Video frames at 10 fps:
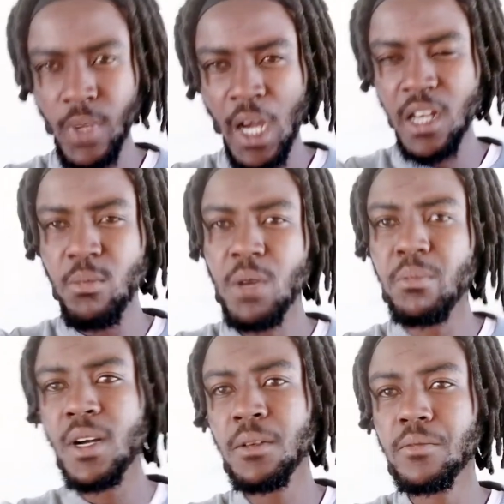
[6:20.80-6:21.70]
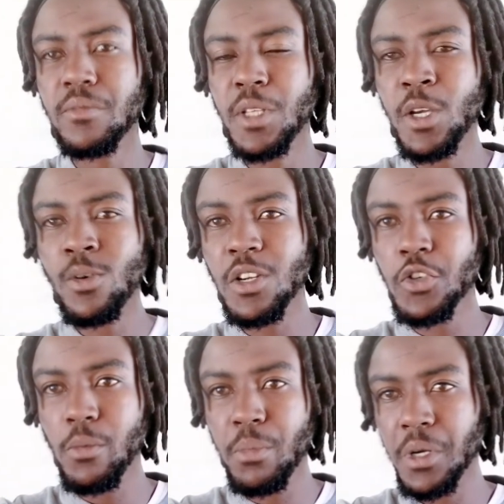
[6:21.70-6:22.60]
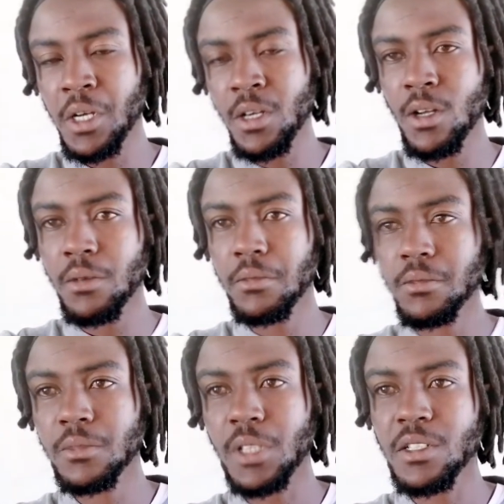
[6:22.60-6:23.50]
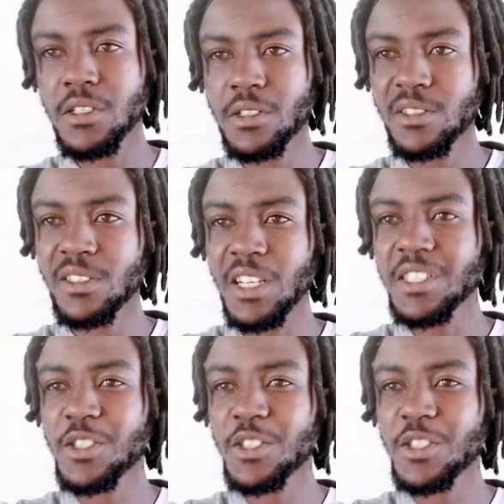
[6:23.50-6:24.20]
I remember the workshop. Just